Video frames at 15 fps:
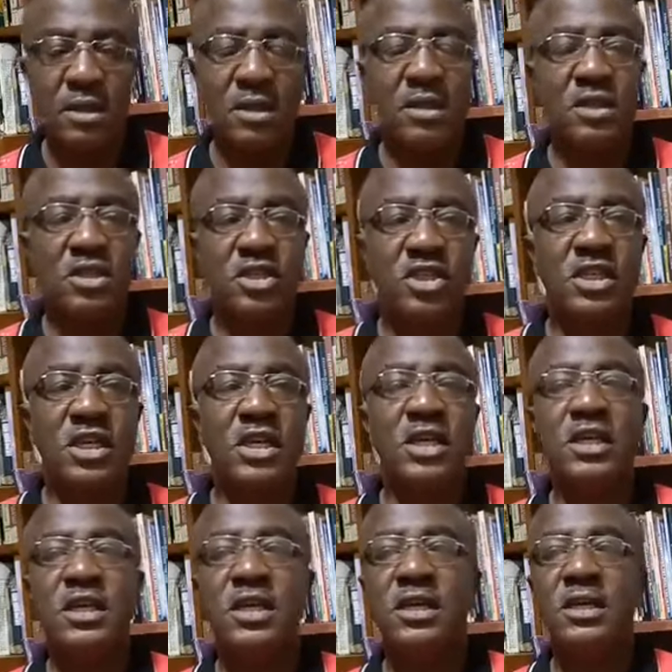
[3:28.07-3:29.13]

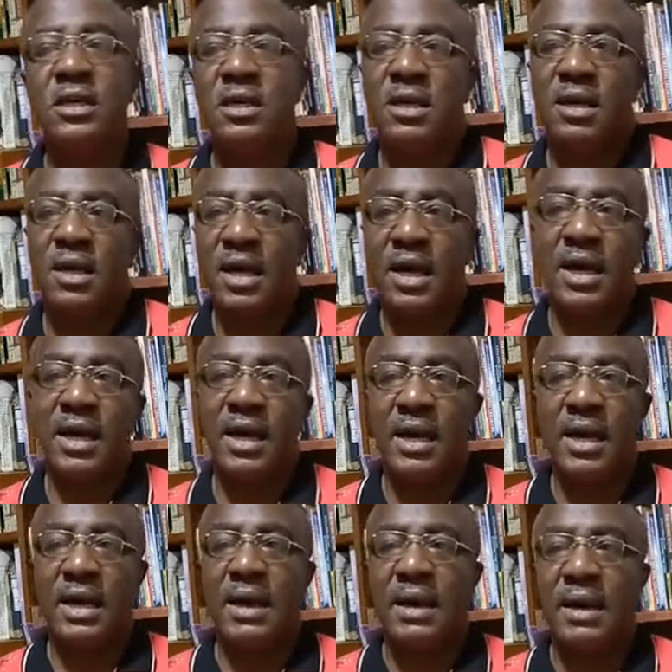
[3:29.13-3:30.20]
She
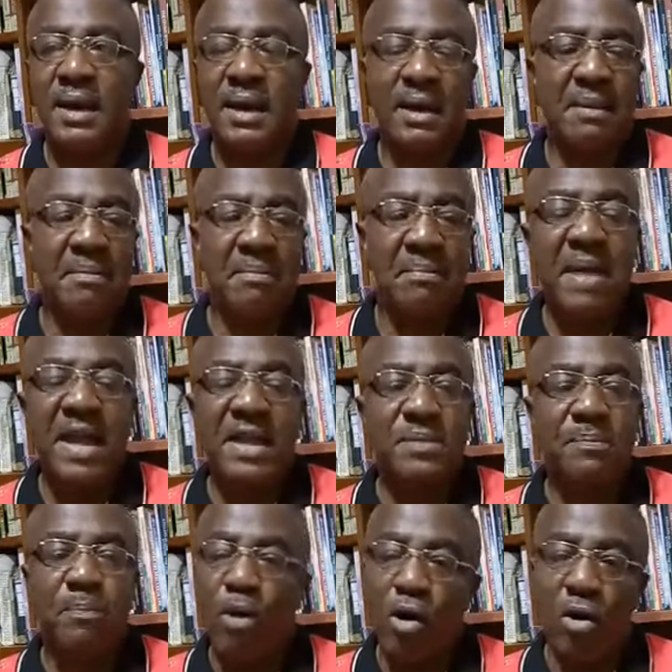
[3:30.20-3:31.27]
uh, met
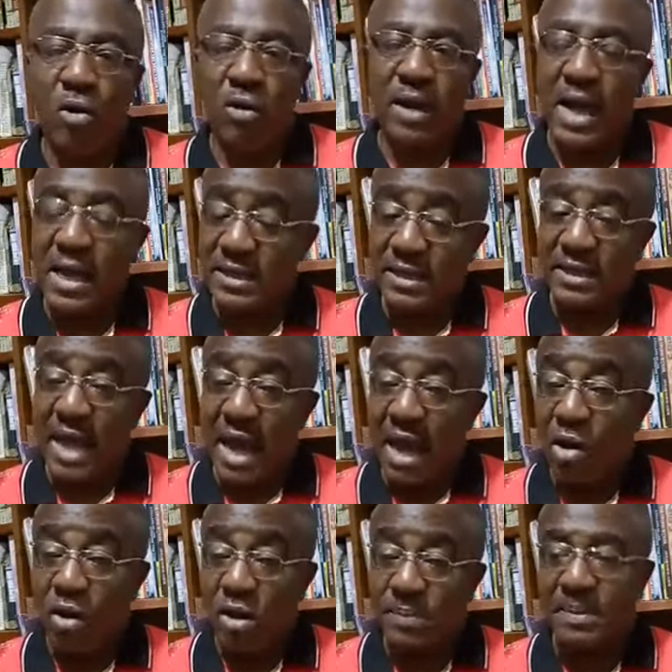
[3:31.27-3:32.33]
Paul, that is her
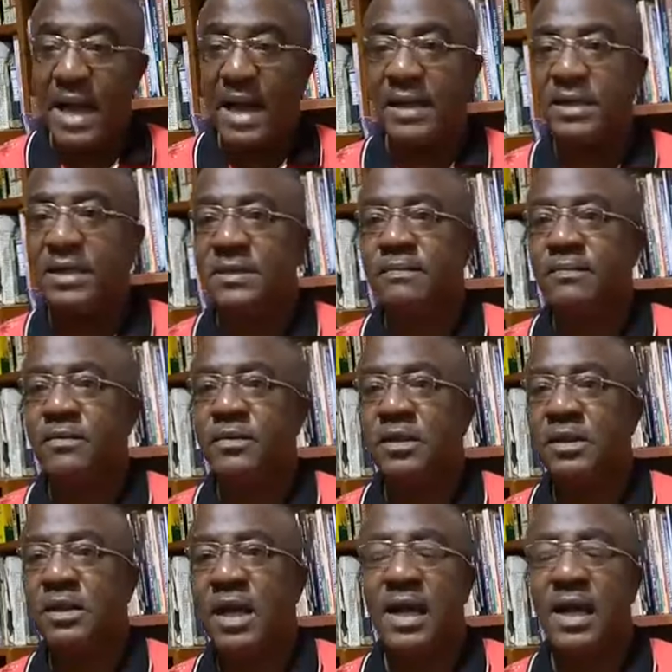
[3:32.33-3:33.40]
husband,
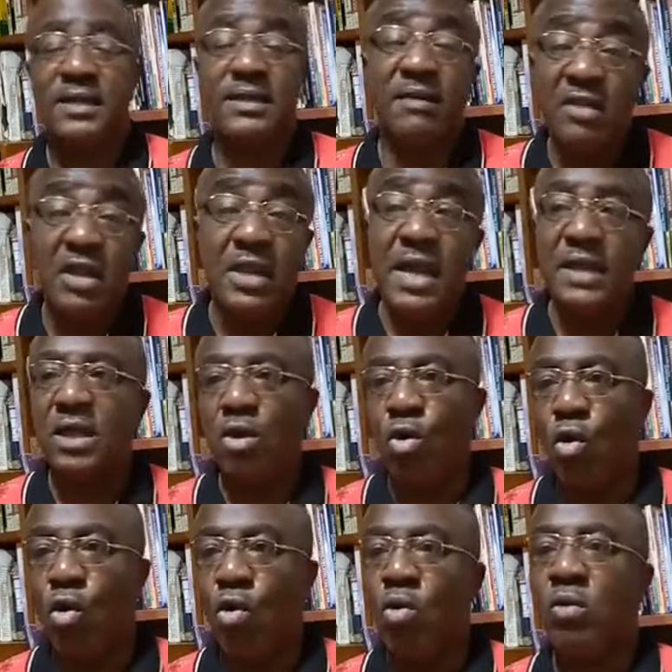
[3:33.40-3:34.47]
uh, seven years
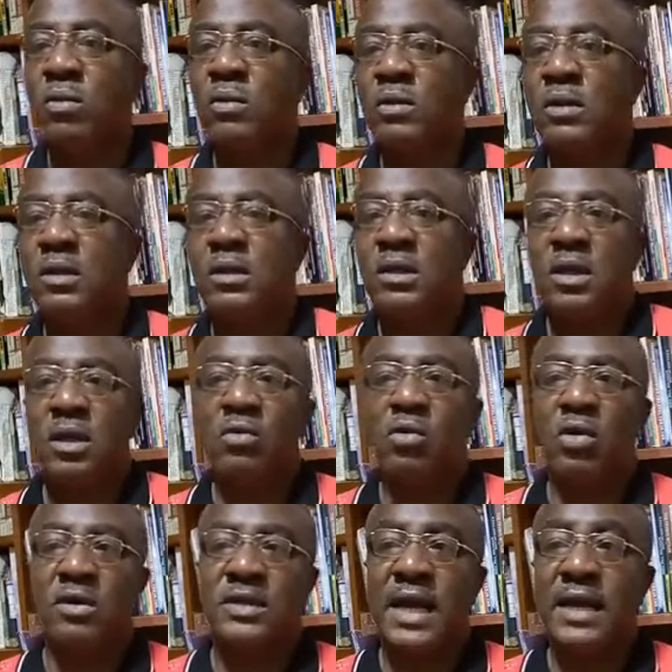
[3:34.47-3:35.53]
ago. He was
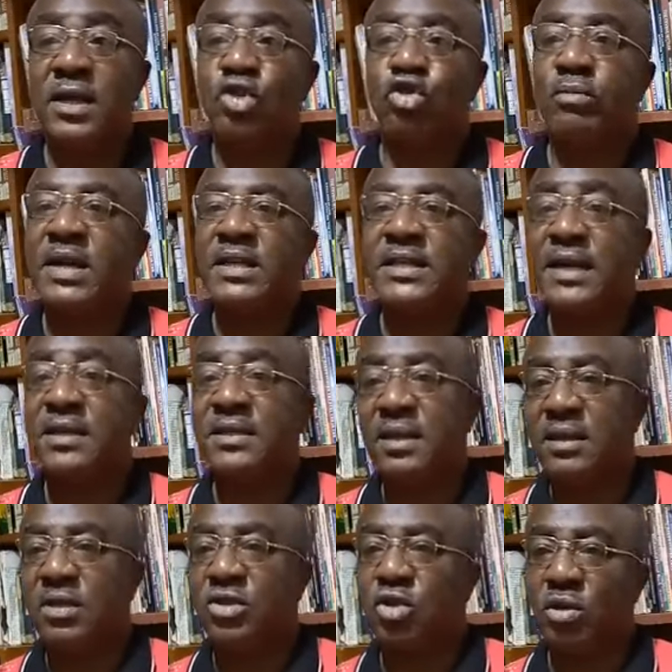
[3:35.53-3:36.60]
an instrumentalist in the
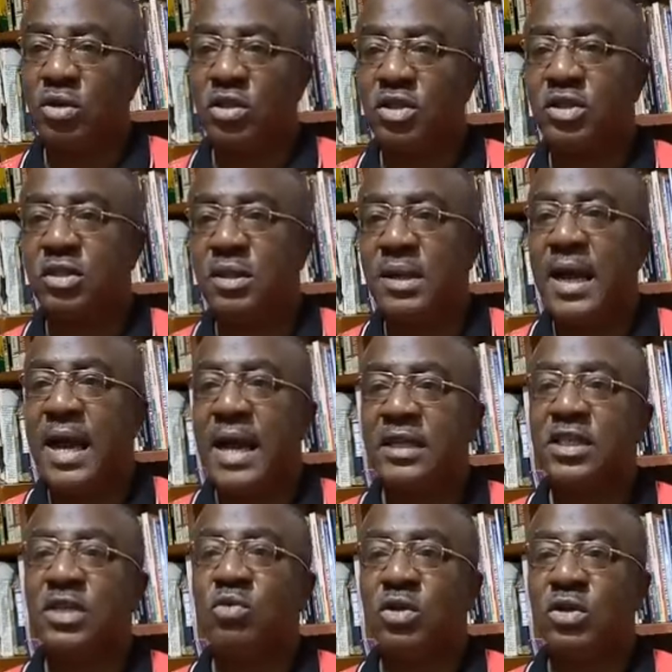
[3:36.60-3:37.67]
church, and
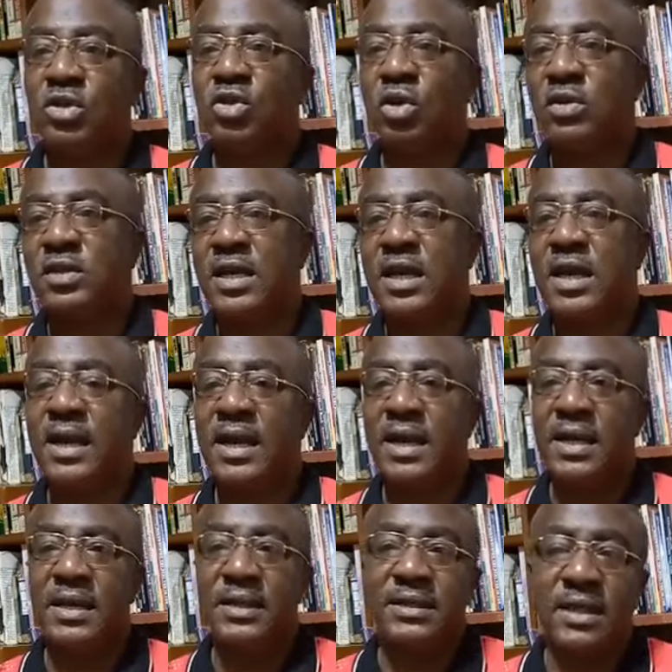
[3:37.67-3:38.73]
she was just uh, a
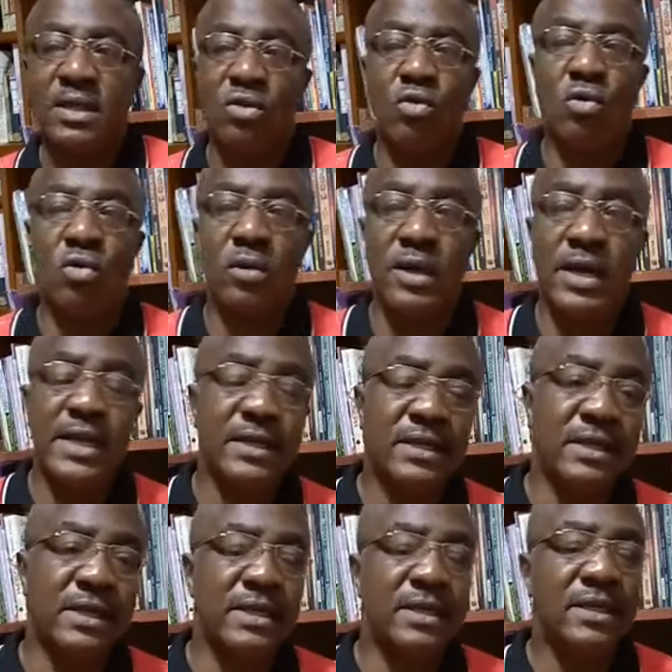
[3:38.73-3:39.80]
single
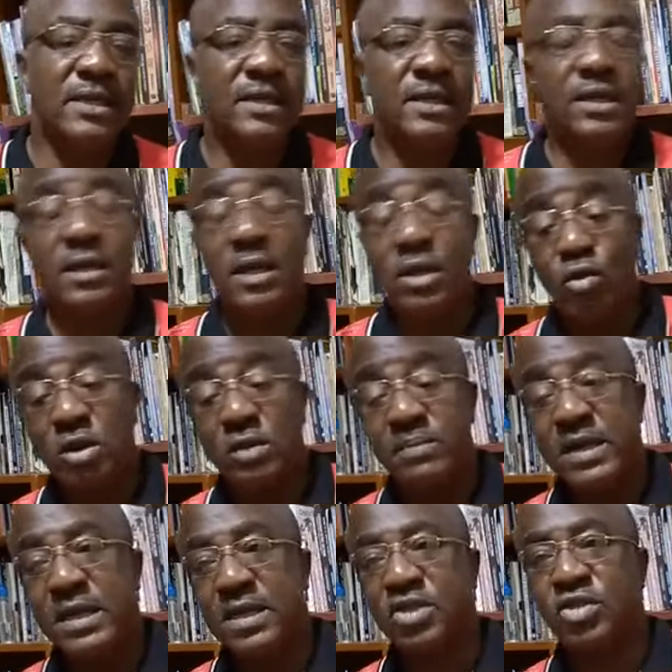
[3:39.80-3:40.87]
lady in the youth
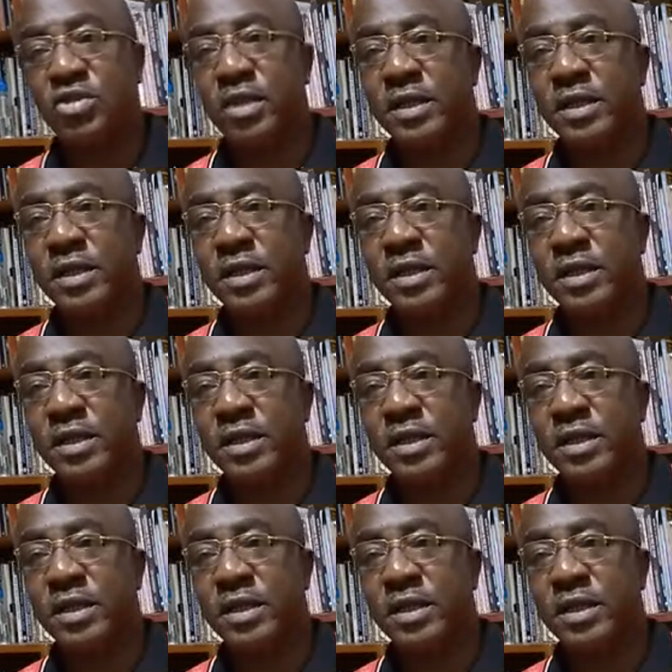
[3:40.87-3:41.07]
ministry.